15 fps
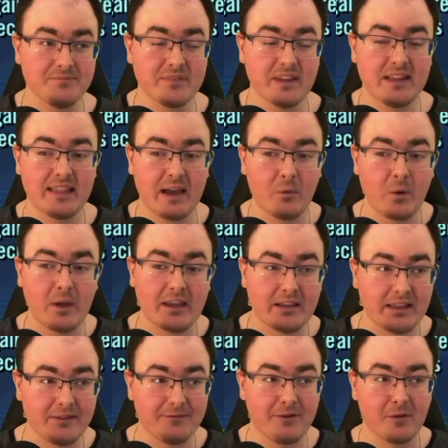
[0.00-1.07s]
and that way you can
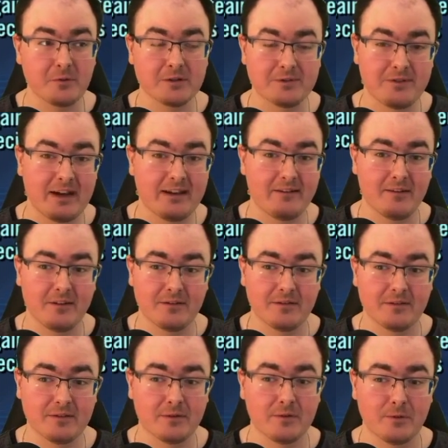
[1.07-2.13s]
then focus fire on
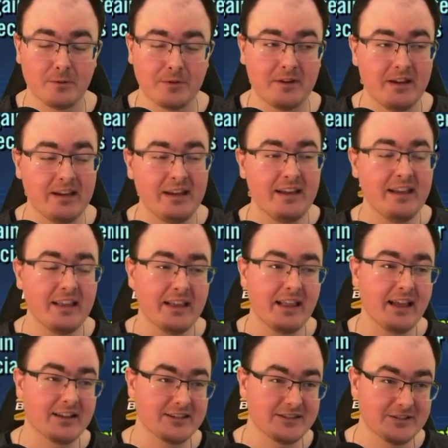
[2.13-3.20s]
Thrawn.
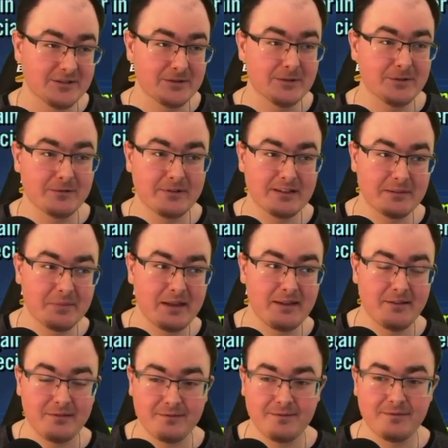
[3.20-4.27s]
As you saw, there is a bit
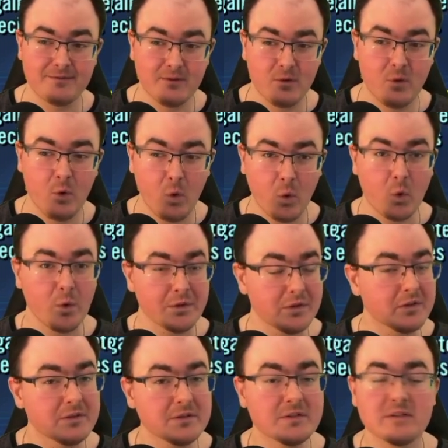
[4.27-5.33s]
of
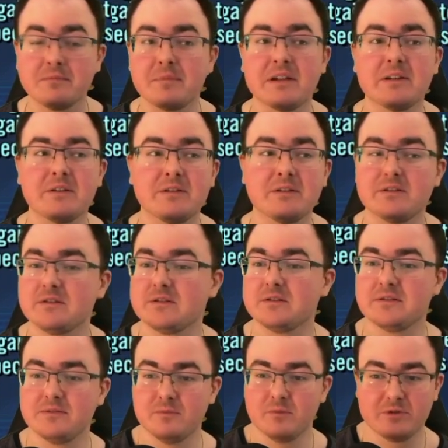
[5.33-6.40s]
awkwardness
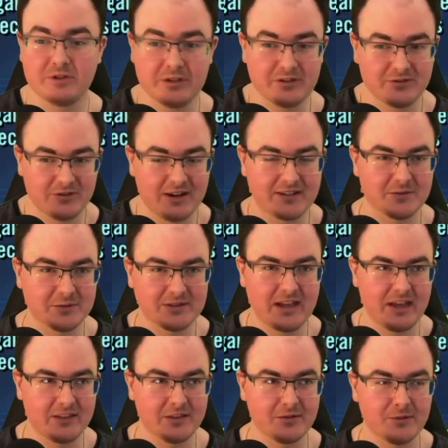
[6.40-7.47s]
because once you're trying to
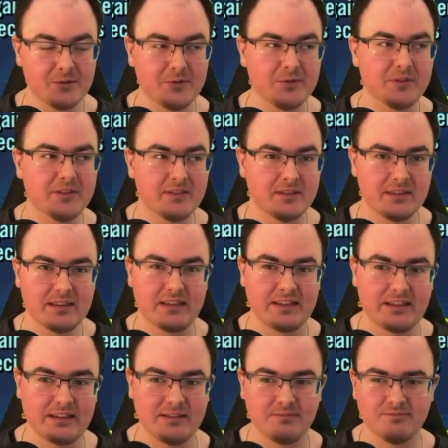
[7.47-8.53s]
attack Thrawn,
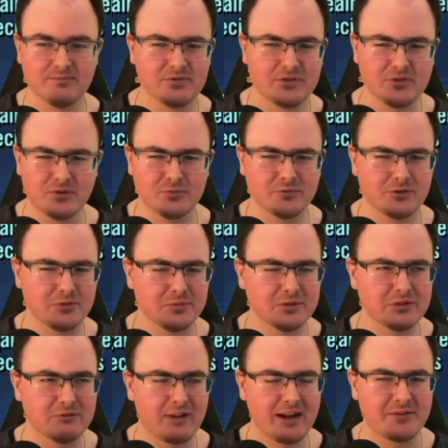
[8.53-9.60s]
the Stormtroopers
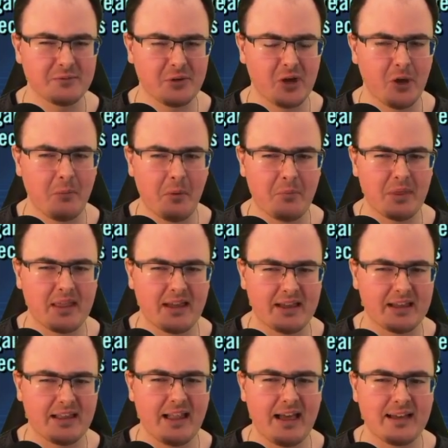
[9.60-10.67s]
around him, I can't remember their
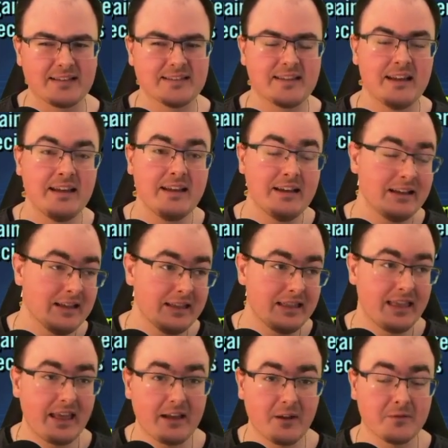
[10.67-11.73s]
class,
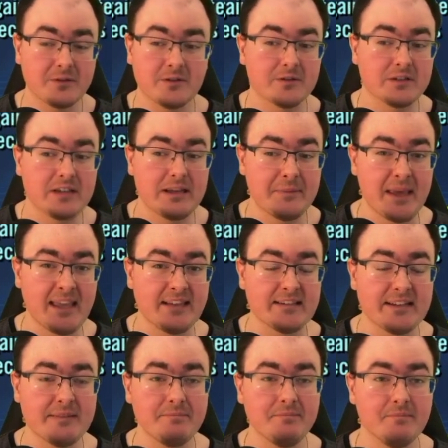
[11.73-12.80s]
they're going to just keep healing
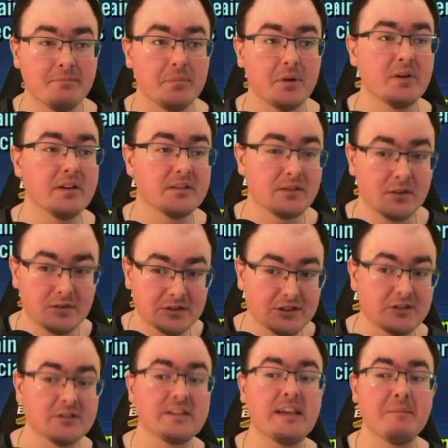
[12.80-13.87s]
him, but as long as you
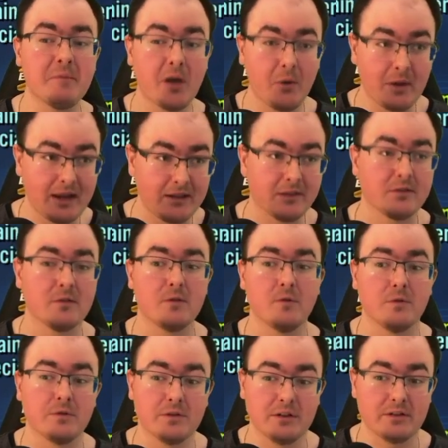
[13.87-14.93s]
just keep going at
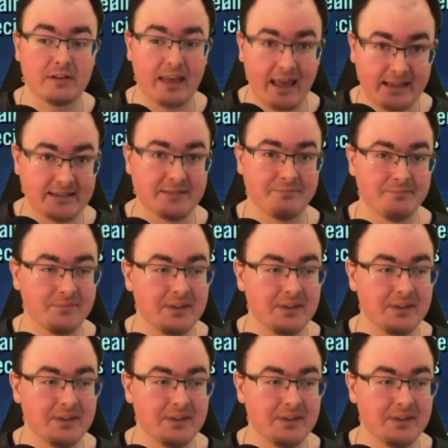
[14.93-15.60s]
Thrawn, you'll get him.